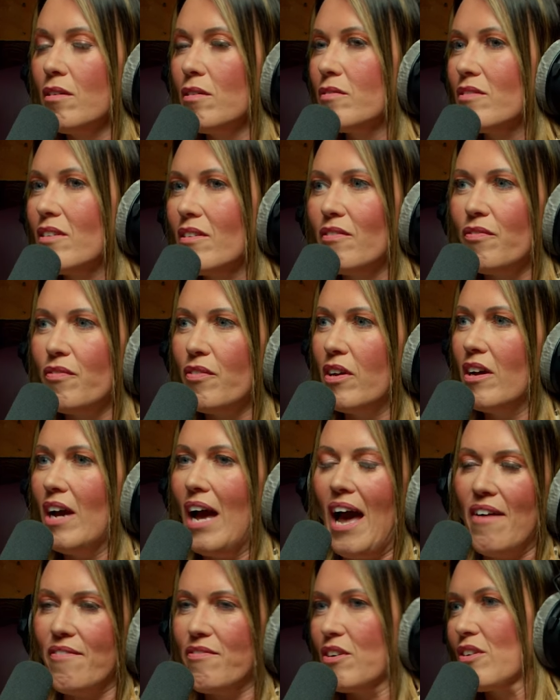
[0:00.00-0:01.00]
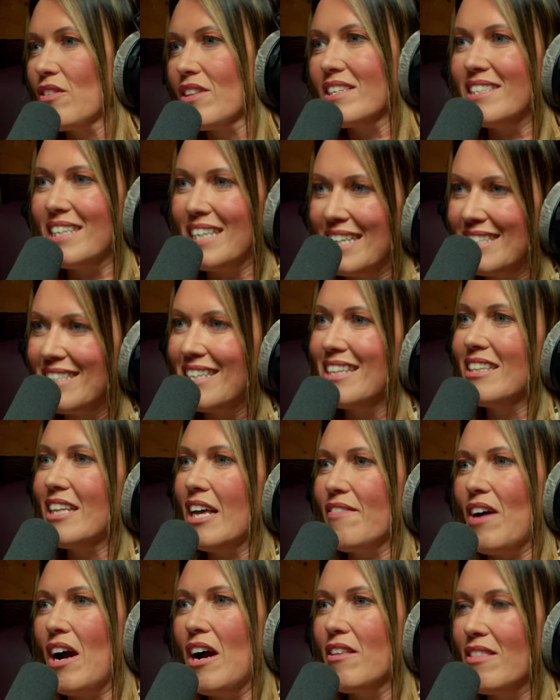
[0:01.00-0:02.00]
That for every other season
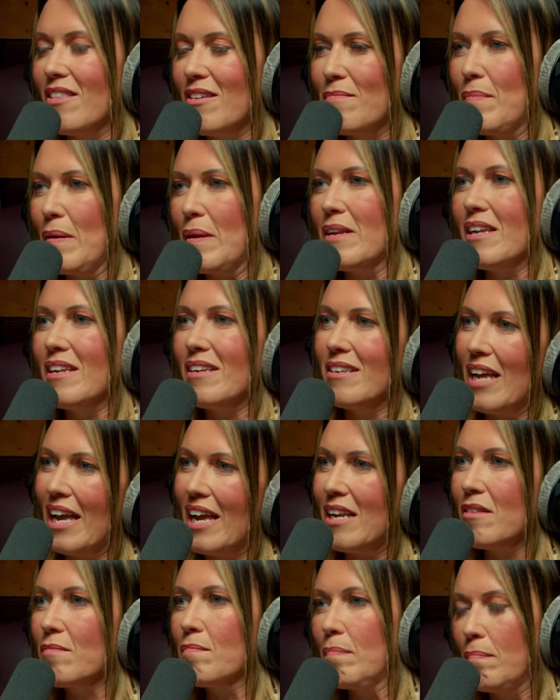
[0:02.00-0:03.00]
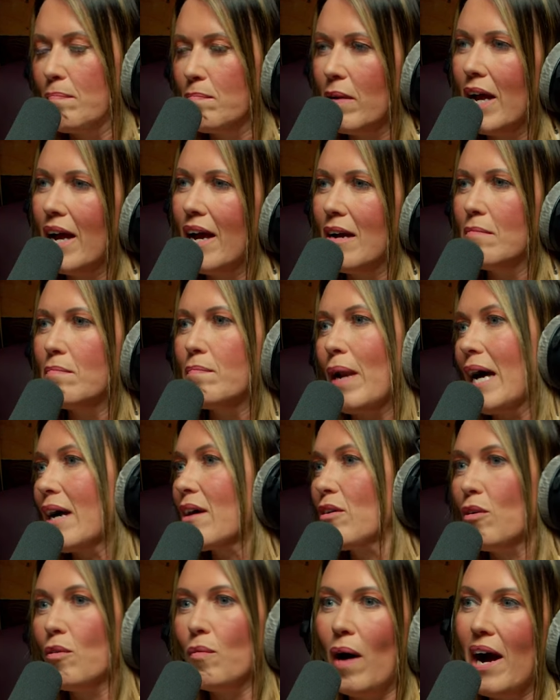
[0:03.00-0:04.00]
they've either been in
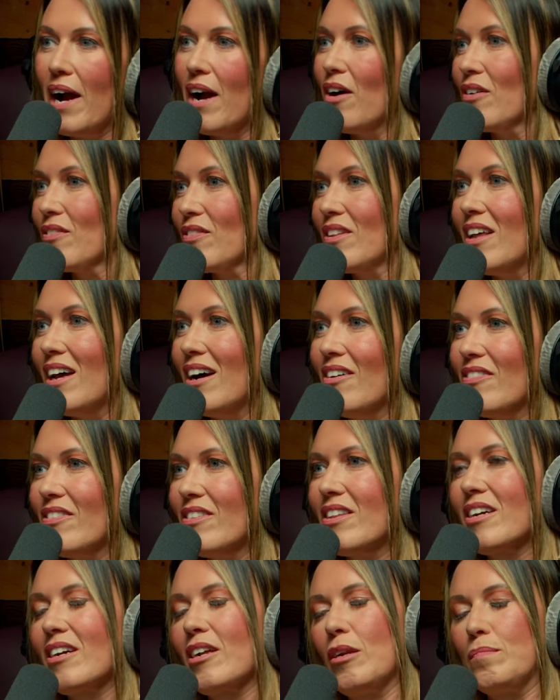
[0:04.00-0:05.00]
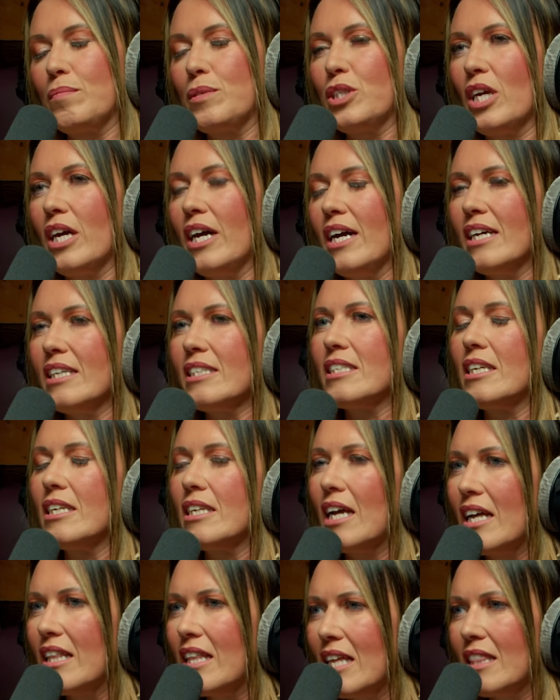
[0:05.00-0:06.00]
black or white on the club shirts,
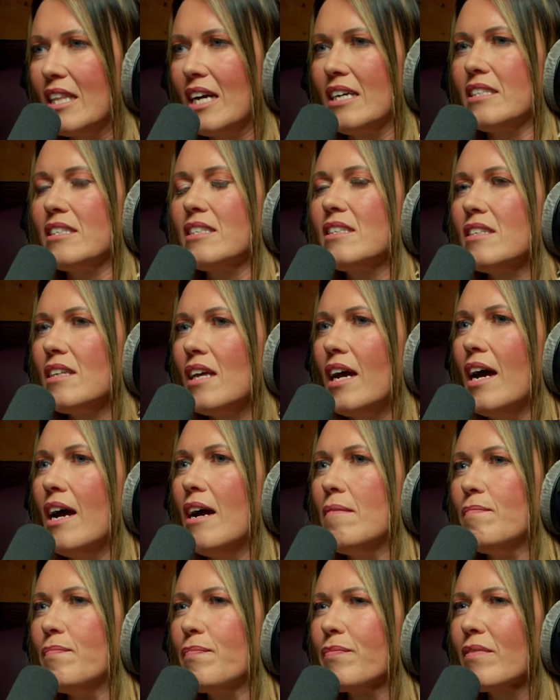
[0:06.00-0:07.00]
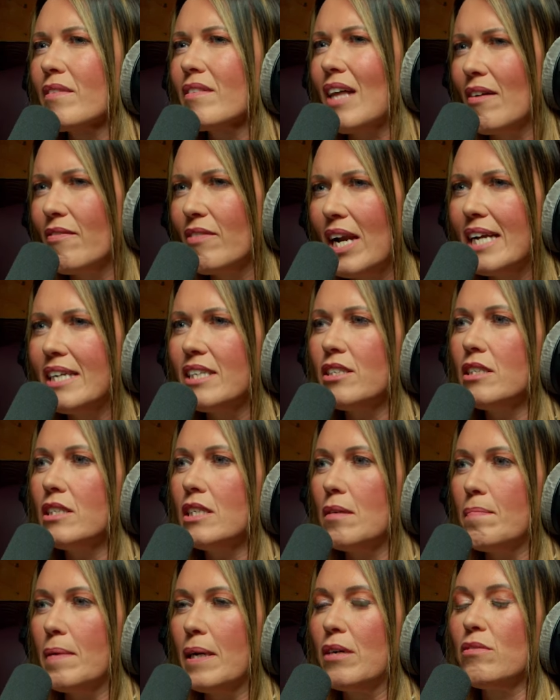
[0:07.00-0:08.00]
and I think that's that
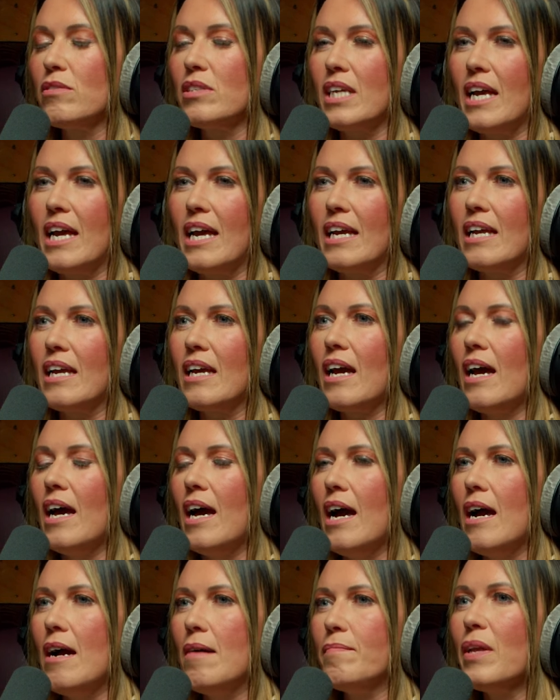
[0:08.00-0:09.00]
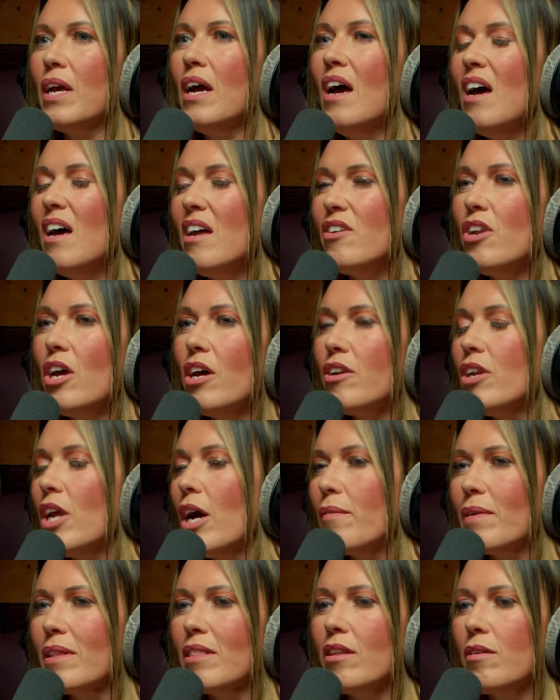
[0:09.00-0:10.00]
relationship building,
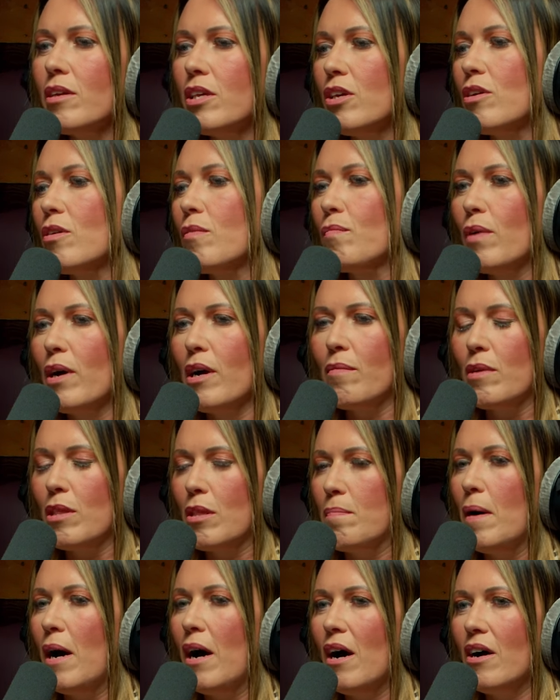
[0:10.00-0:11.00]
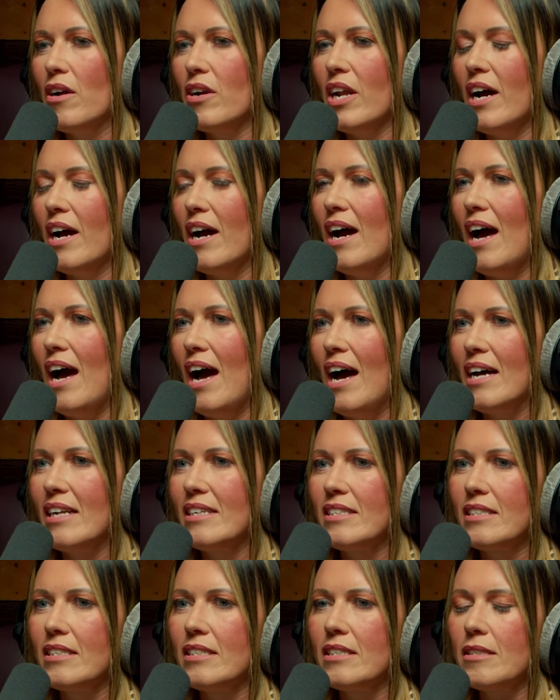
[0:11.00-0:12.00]
knowing that you can work with a partner
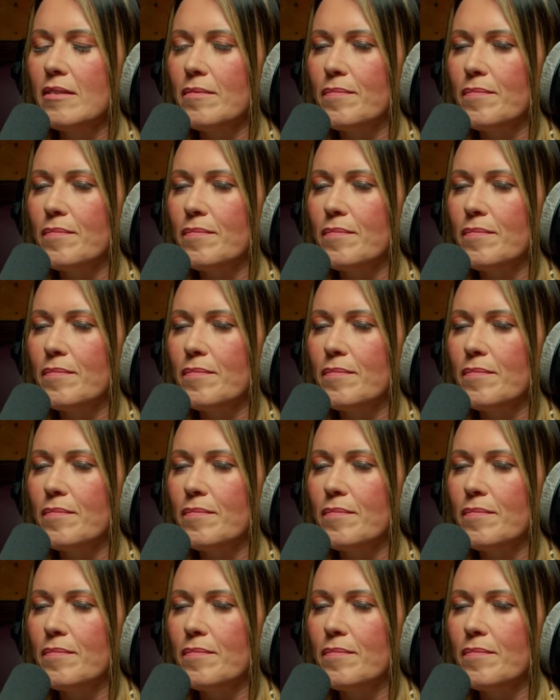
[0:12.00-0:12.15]
and